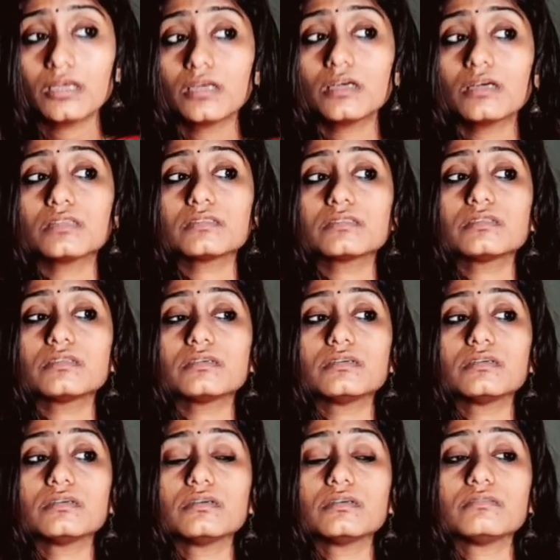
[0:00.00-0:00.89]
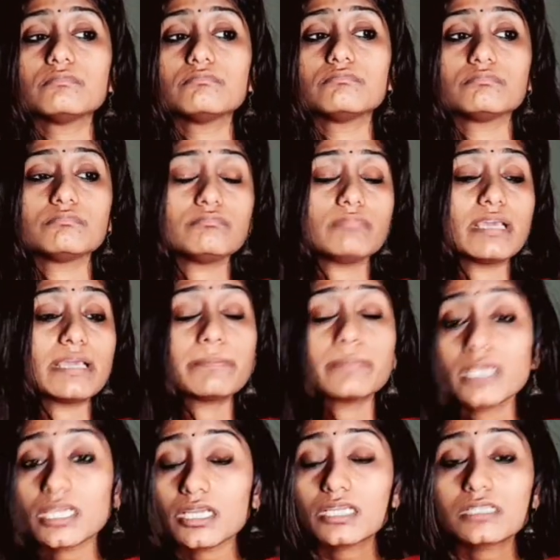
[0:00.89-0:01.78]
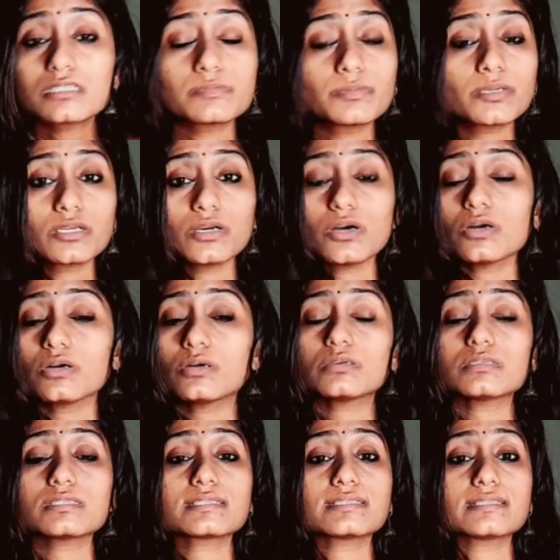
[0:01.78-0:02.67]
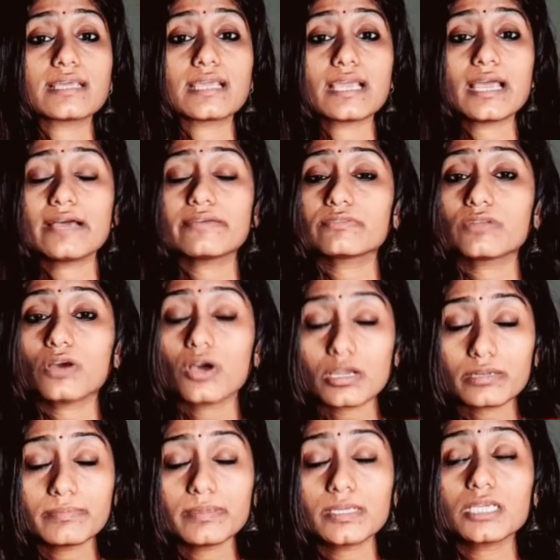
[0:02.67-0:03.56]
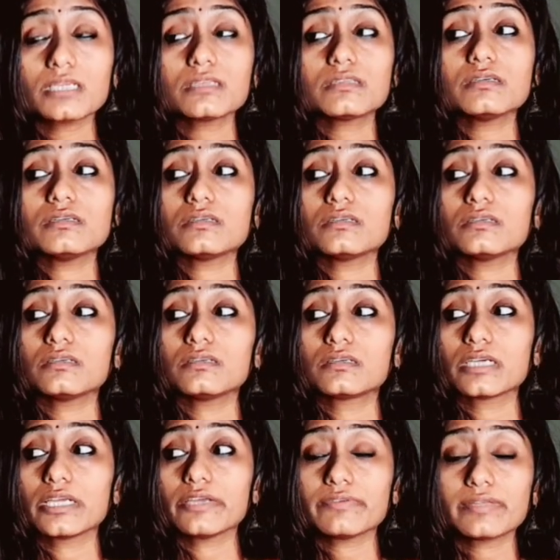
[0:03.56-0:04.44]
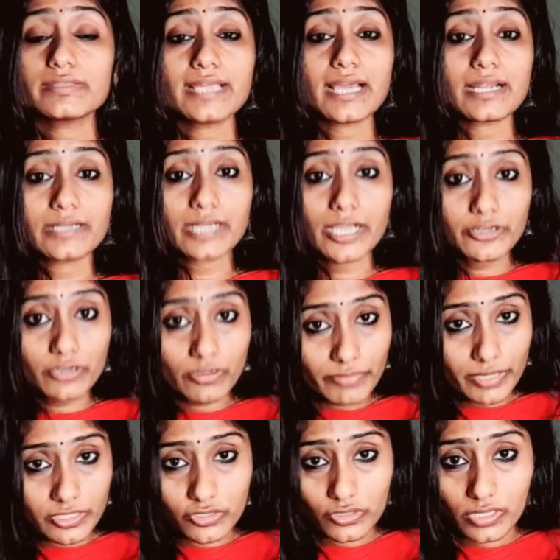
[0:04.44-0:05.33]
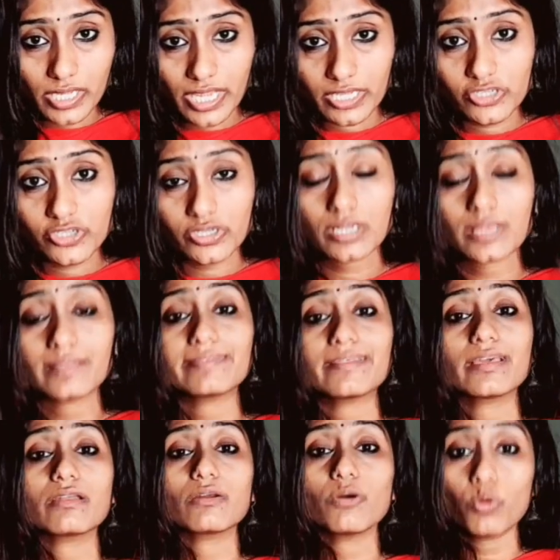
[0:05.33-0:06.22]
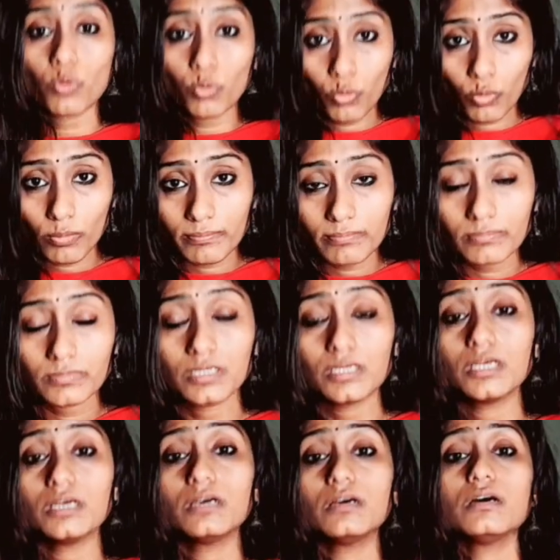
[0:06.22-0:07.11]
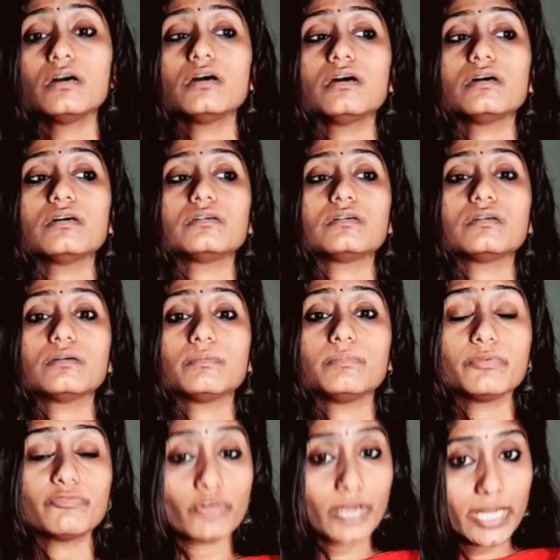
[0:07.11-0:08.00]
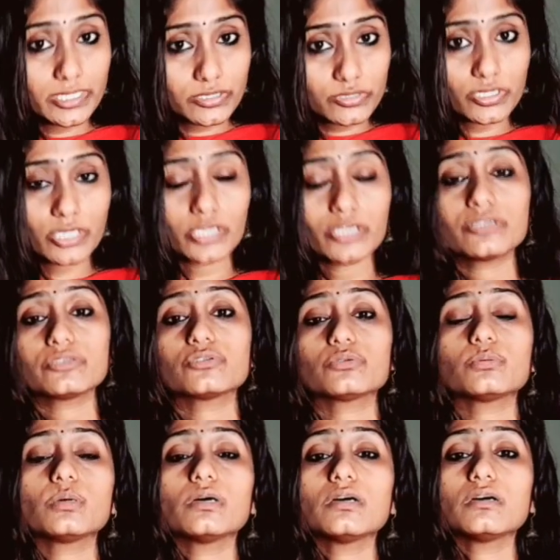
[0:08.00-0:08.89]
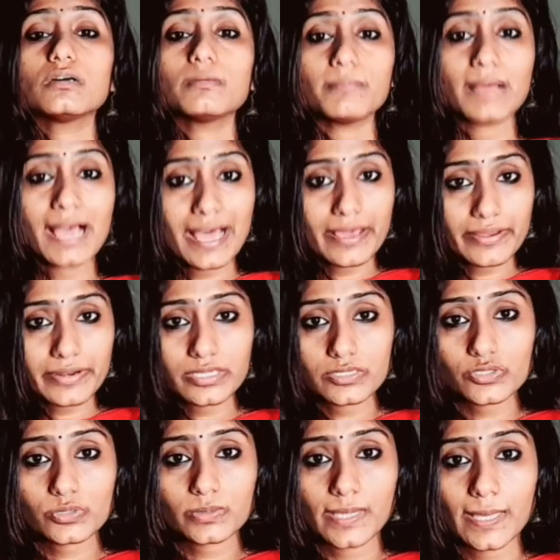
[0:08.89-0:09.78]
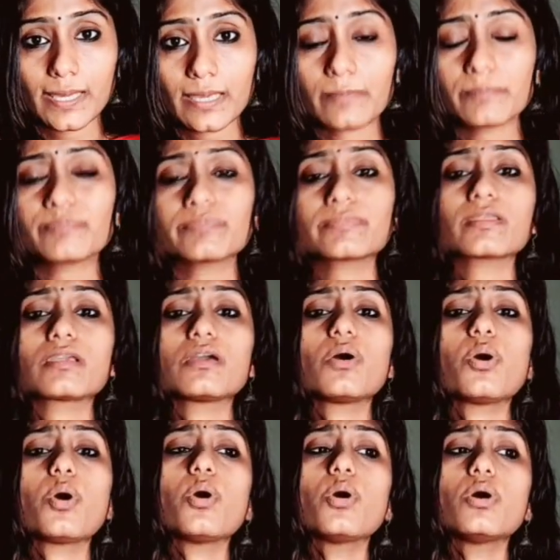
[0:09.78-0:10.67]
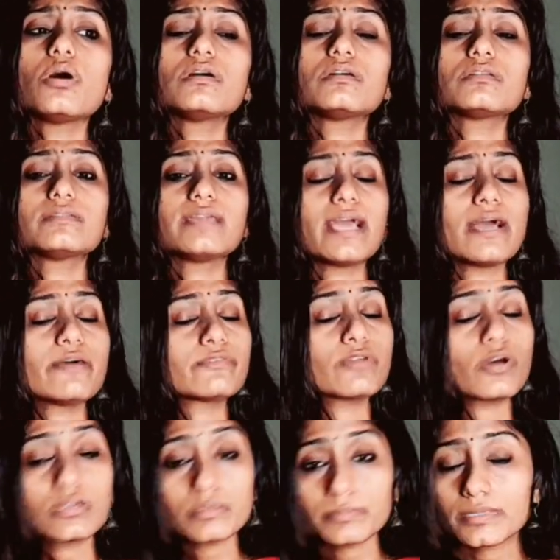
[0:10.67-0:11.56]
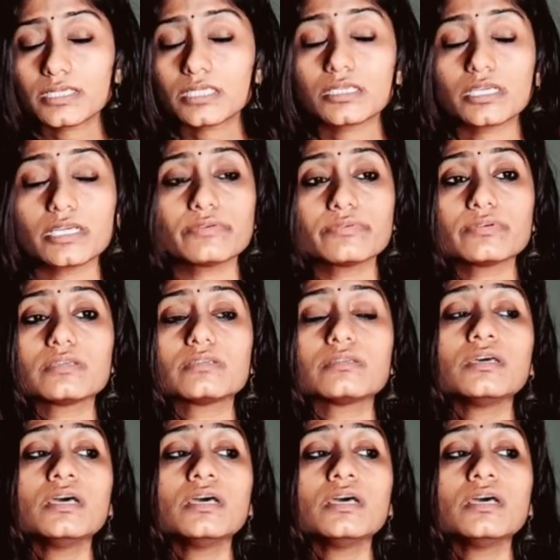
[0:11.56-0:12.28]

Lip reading: Maybe it's because they have not been given that kind of education in their home before entering into a marriage thing, or they have not been given